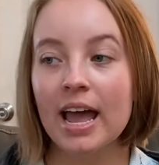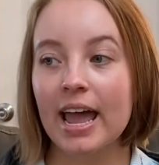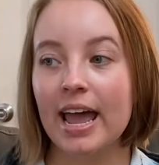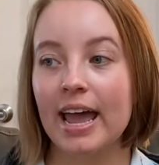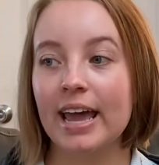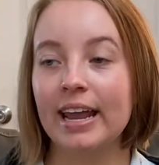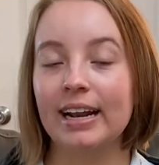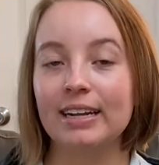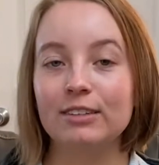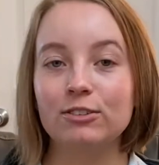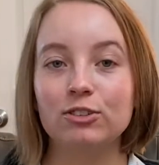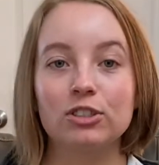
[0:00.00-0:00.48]

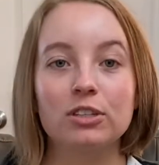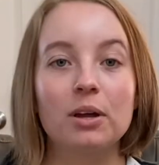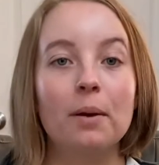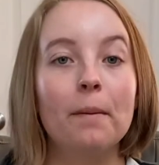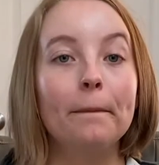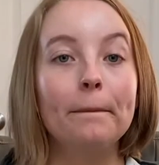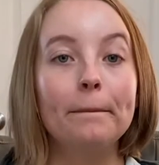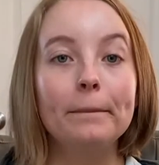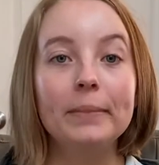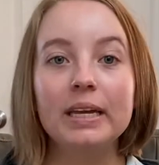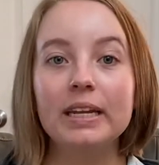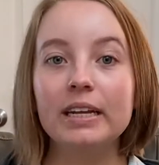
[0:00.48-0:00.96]
And I just
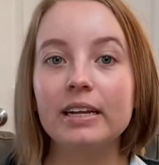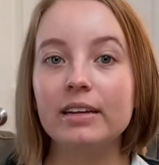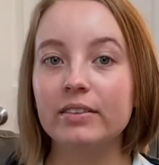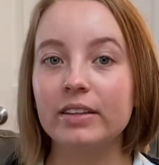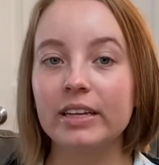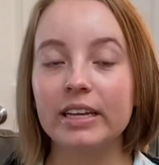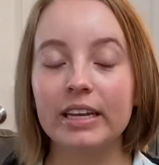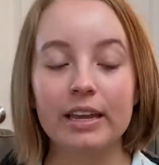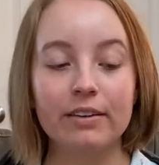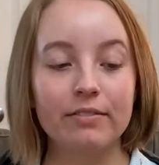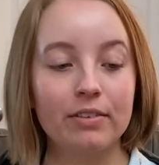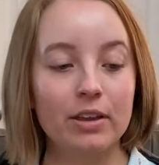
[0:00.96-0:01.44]
immediately
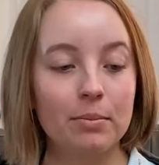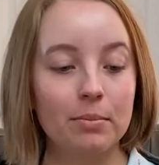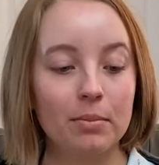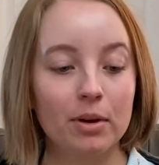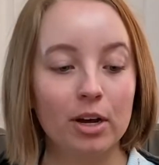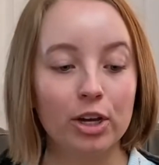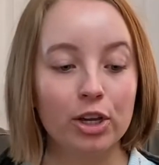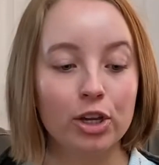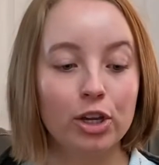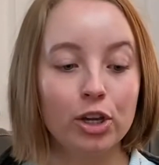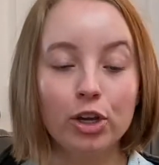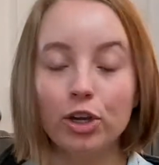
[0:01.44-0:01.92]
gave him a
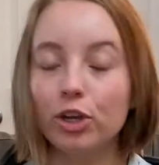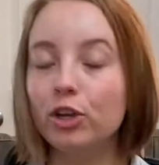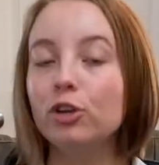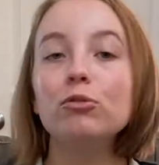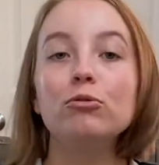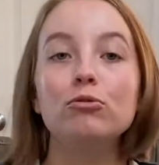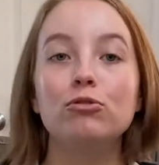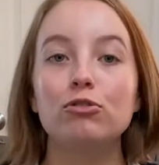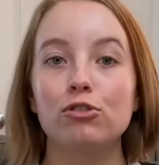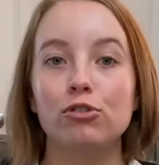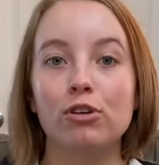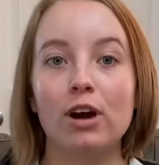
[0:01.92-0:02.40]

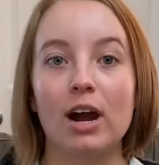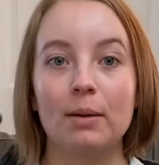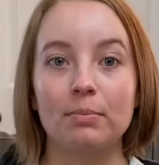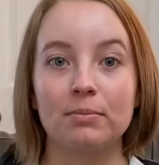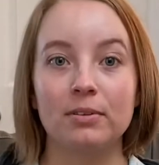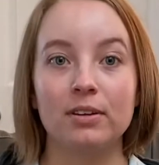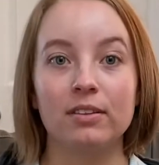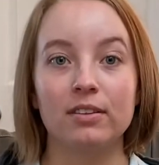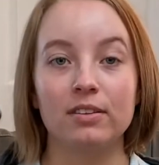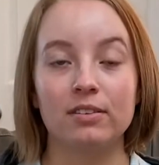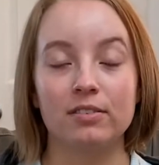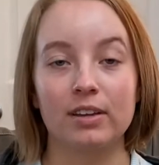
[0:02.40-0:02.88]
huge crop
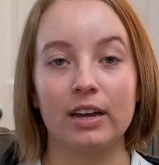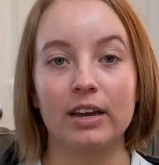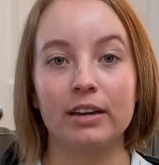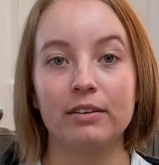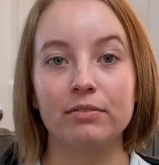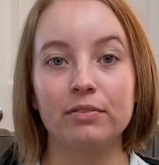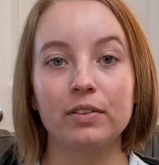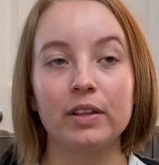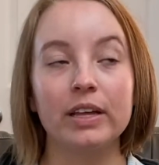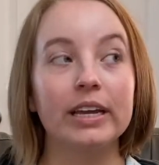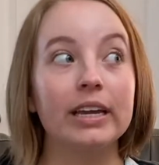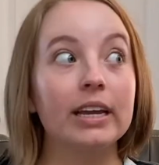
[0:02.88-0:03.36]
to the side
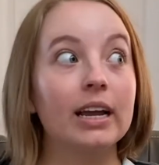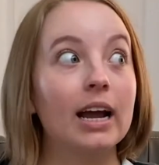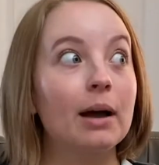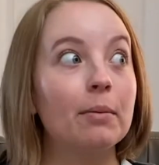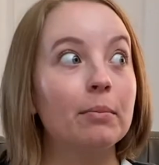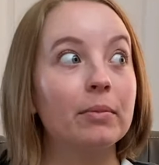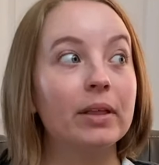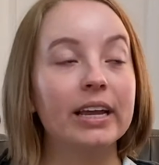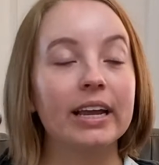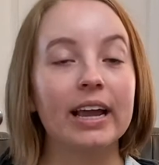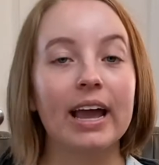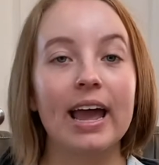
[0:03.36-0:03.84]
flank. I'm
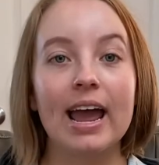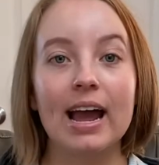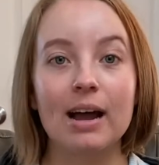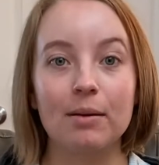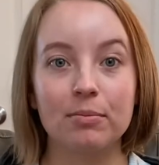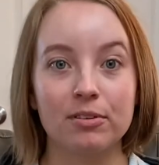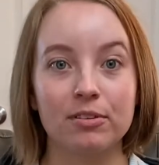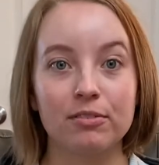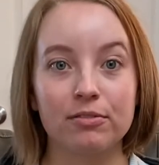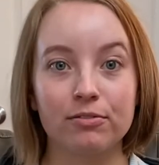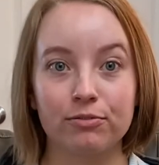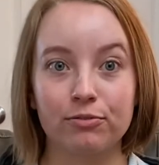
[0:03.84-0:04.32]
like,
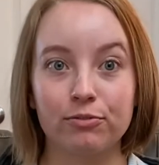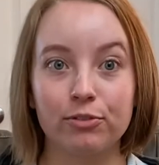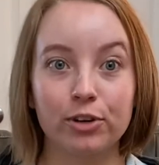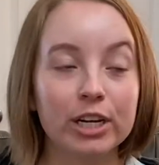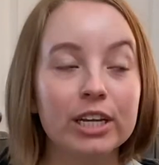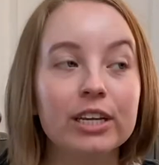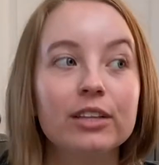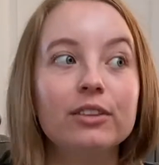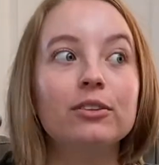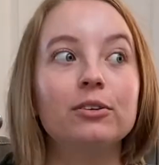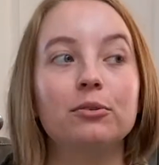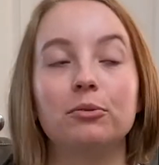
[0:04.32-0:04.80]

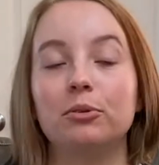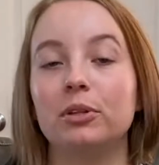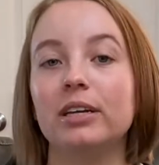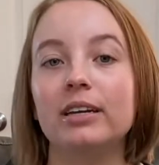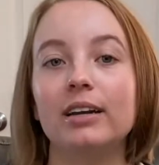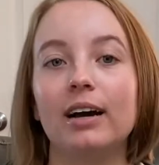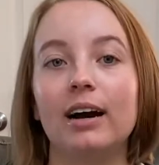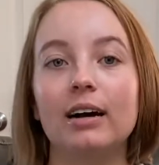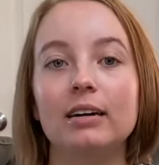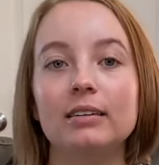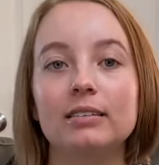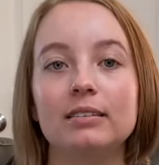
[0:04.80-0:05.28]
abso-freaking-lutely
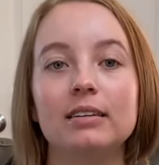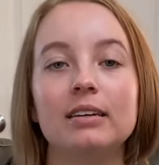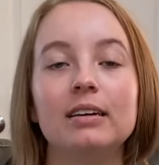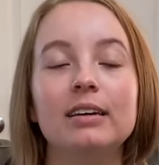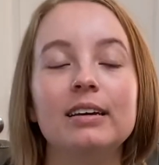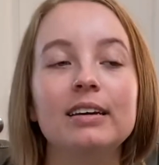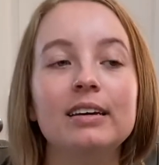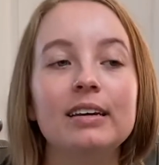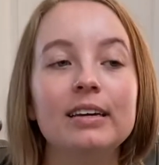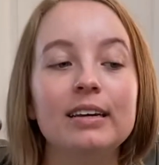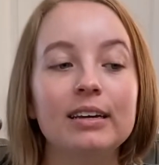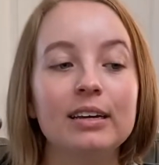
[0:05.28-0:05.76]
not.
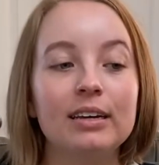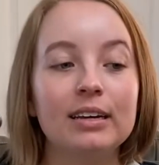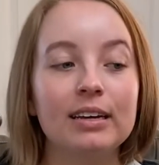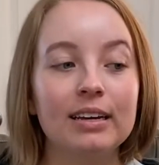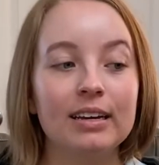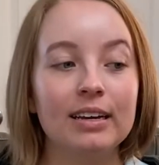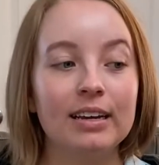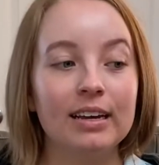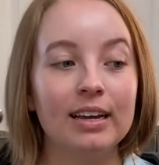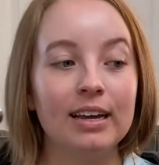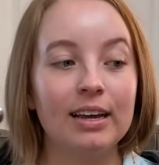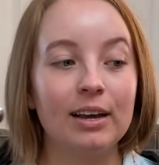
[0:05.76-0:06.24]

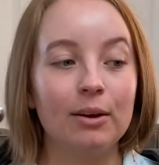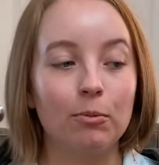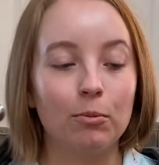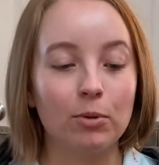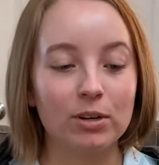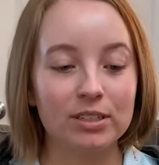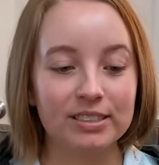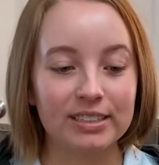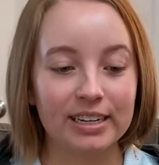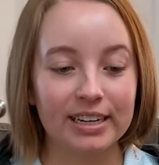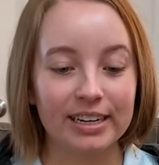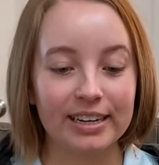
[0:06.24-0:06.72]

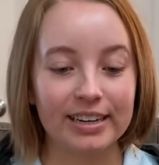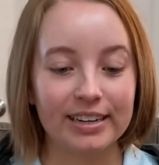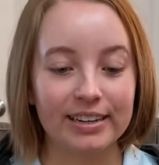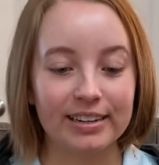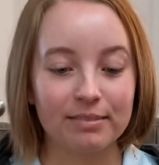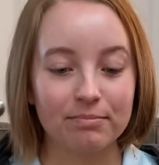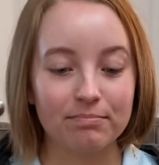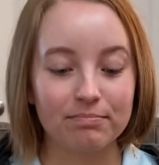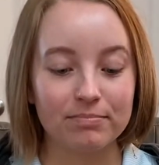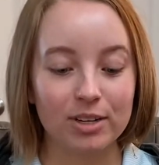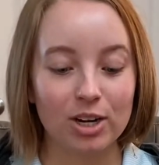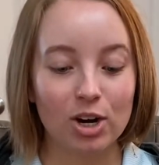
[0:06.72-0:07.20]
Once
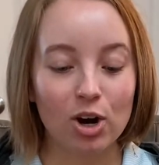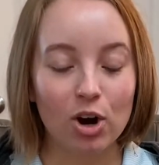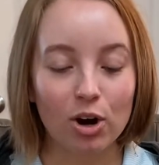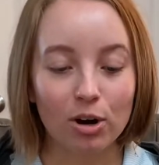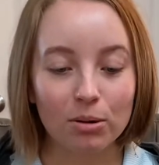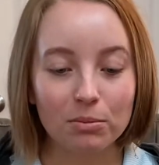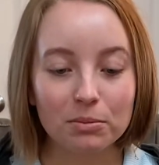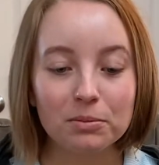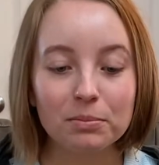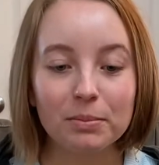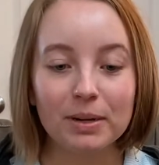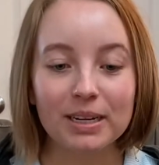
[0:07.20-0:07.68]
I
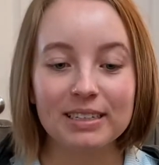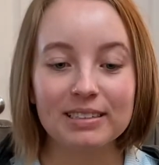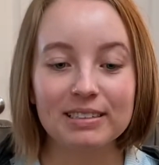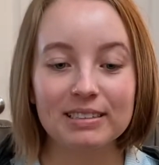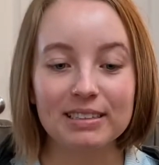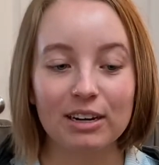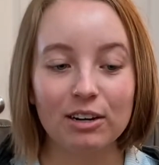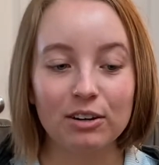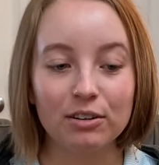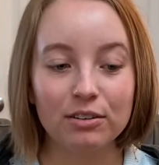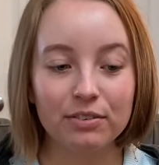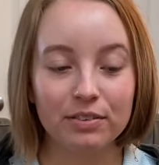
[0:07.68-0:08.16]
calmed
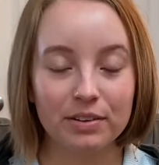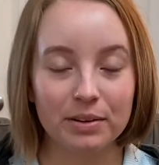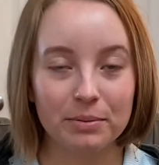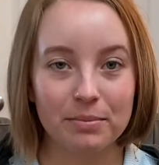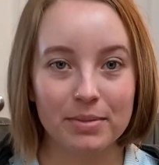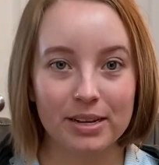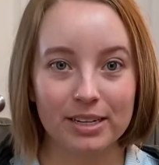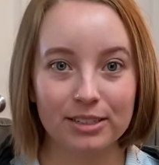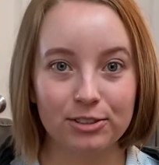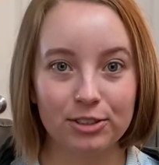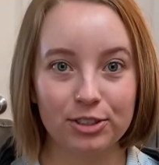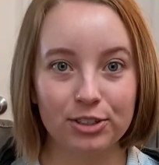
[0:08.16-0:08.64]
myself and
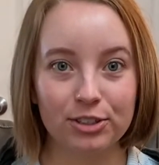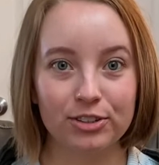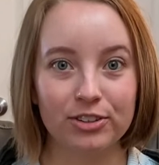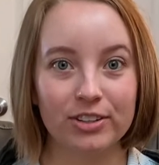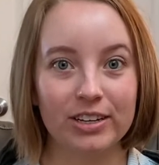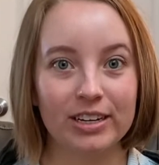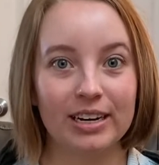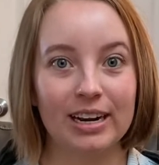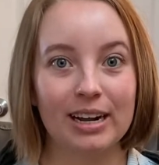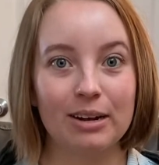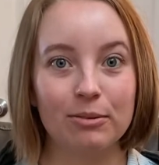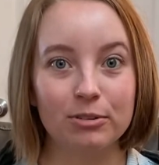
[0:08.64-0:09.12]
made sure
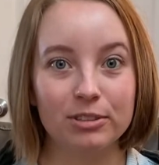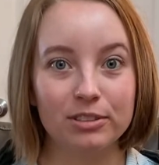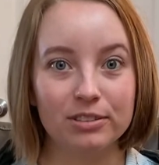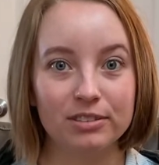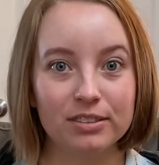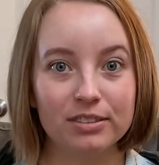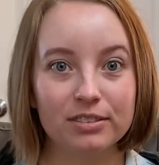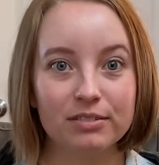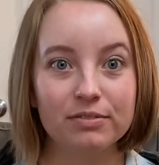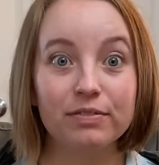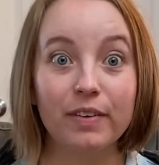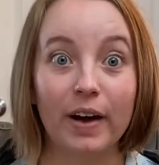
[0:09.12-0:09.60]
that I was
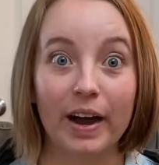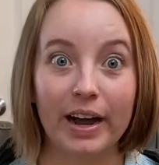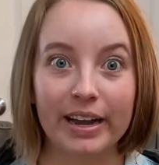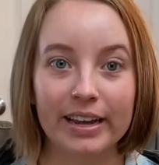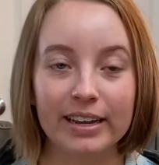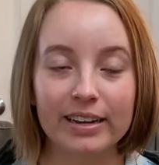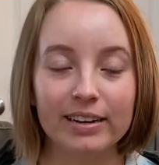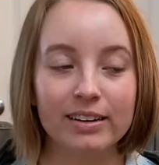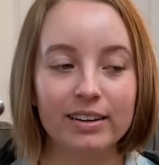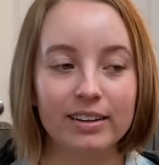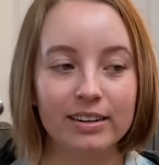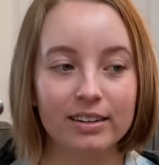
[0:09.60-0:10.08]

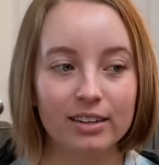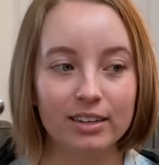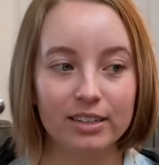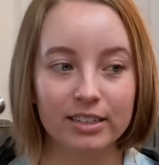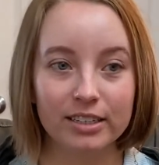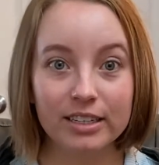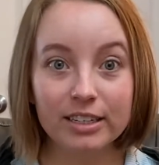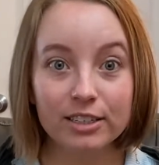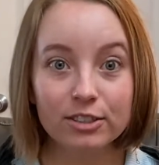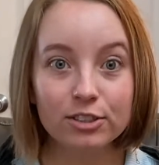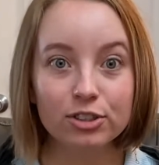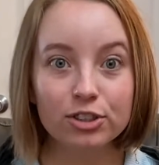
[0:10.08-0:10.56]
fine and
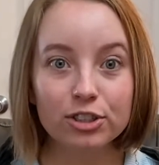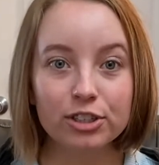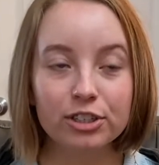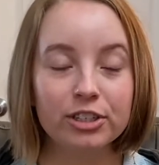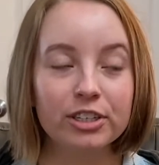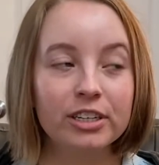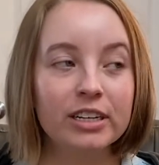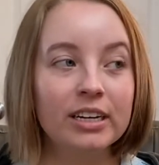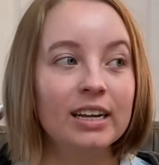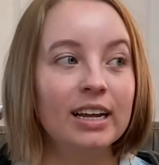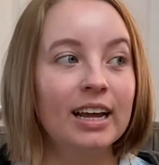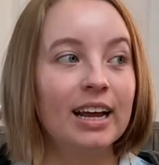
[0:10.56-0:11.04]

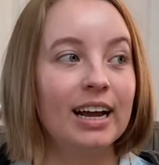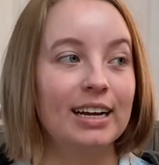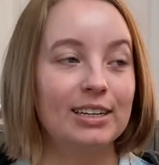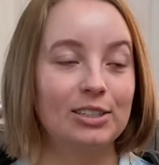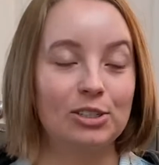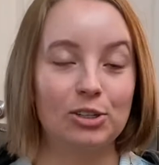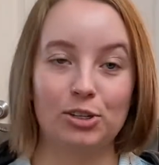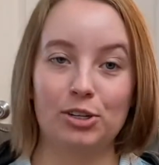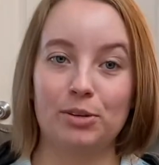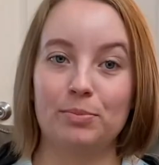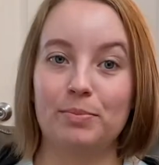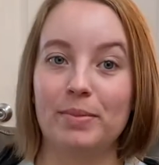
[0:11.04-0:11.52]
uninjured, I
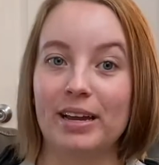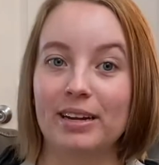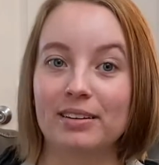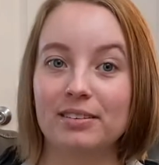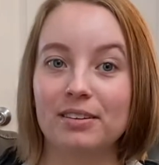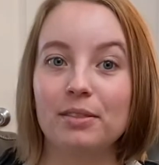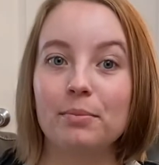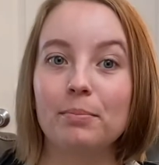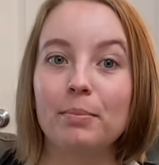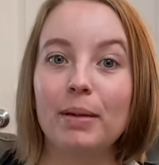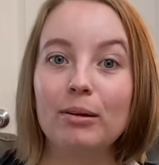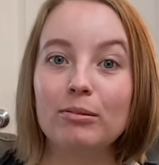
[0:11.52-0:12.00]
took him back to
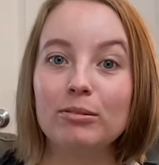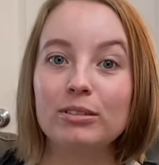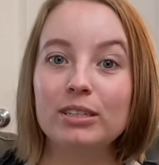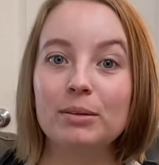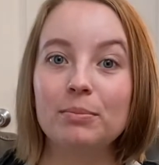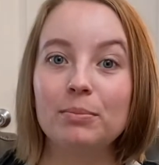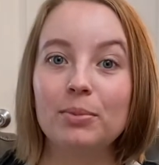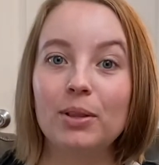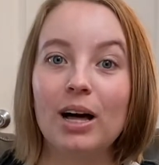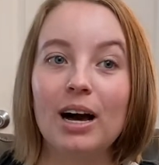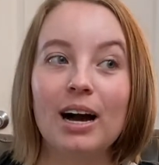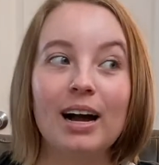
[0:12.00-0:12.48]
the
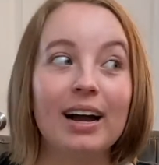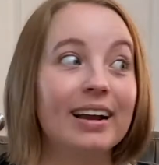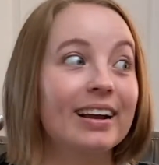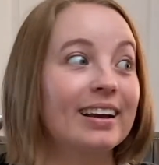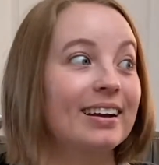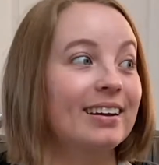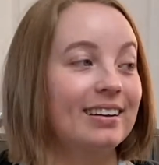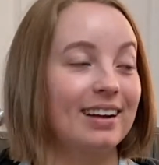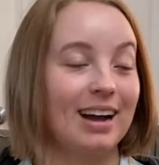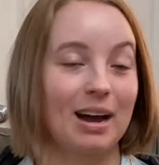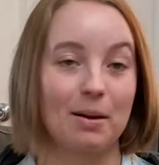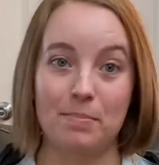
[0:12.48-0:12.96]
mounting block,
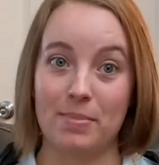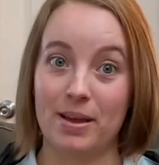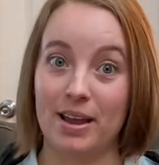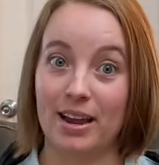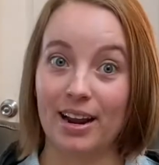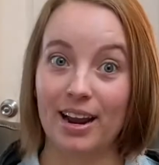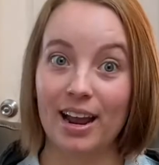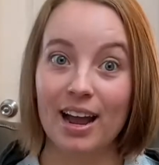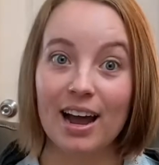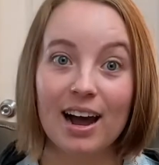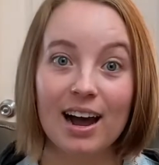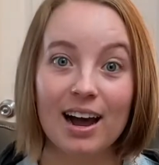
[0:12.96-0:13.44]
got
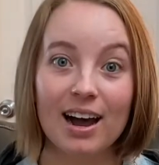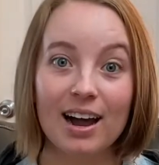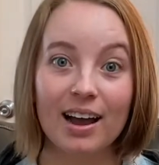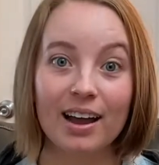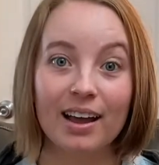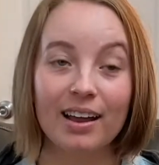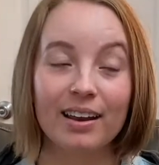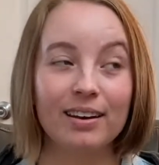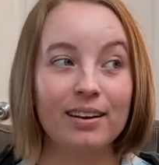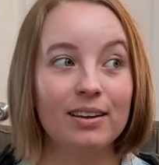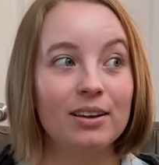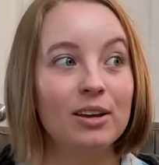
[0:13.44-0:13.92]
back
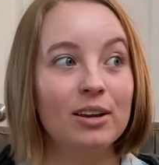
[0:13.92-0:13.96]
on.